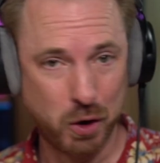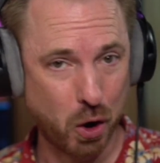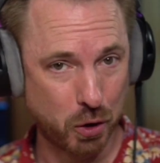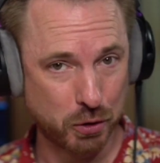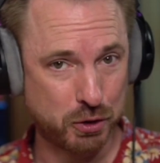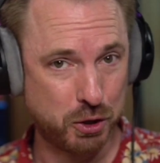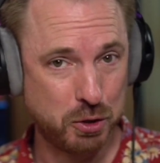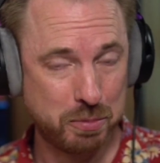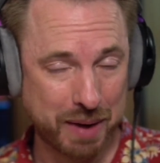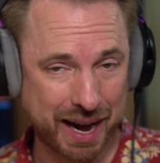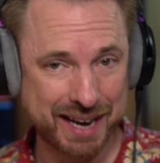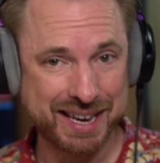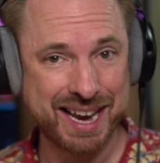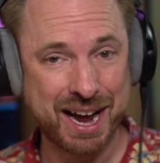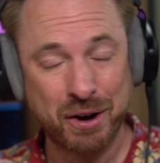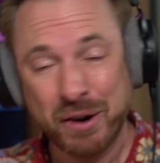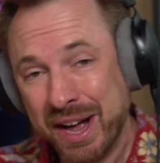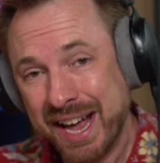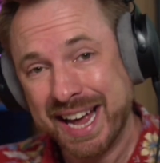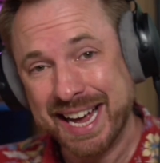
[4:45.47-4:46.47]
Not too bad.
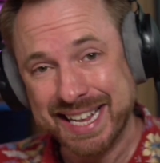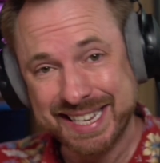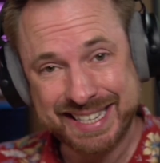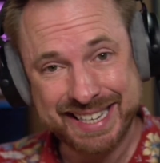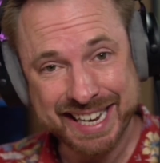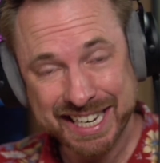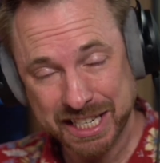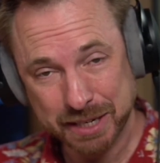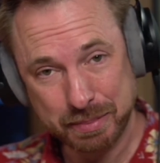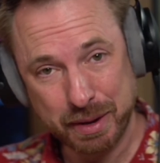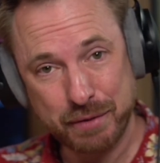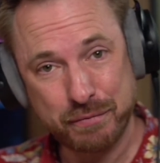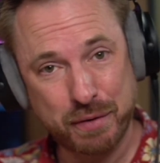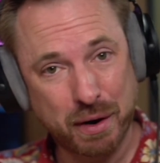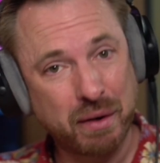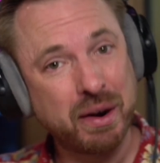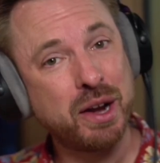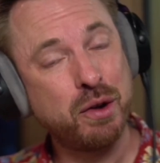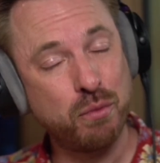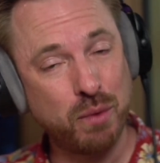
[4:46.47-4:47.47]
Now, it's said to be
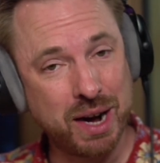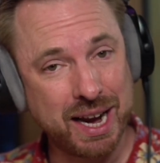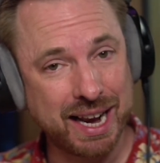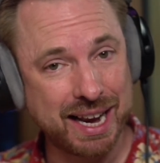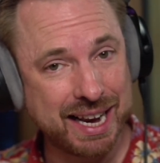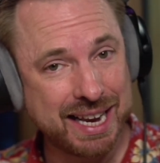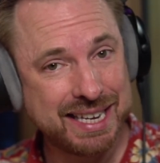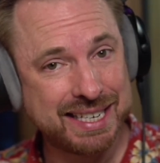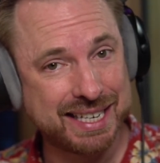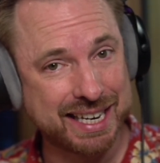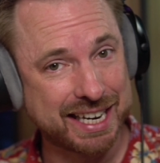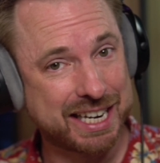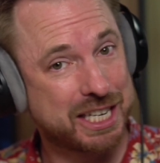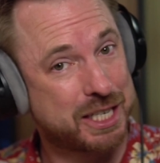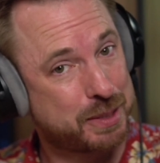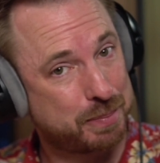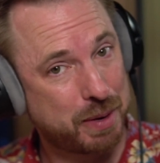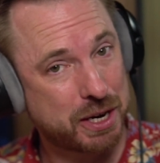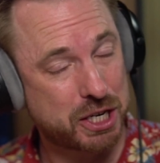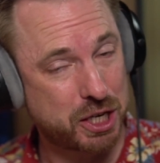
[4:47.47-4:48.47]
very realistic,
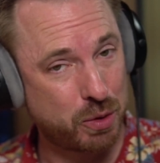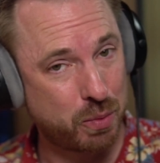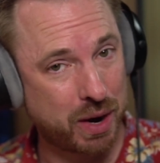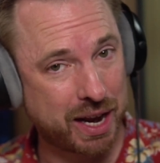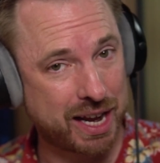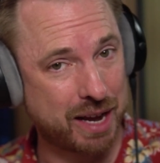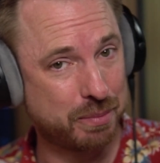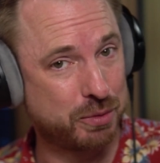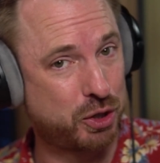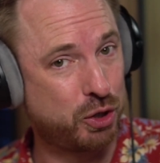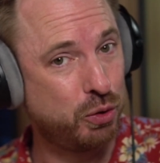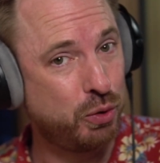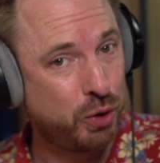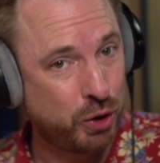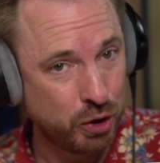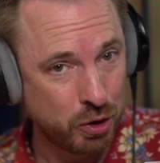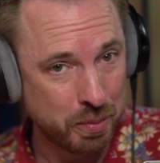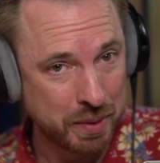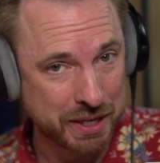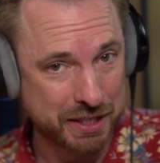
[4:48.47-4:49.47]
especially when it comes to
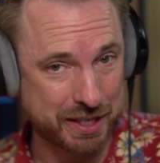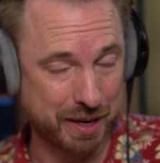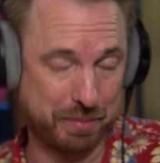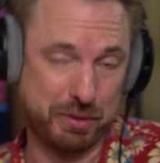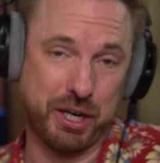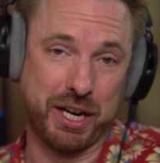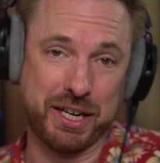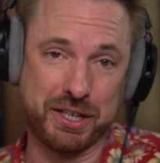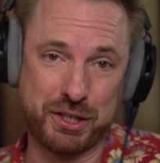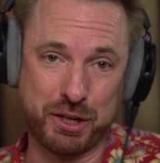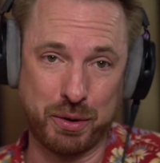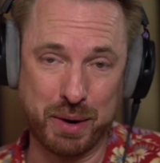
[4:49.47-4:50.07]
human subjects.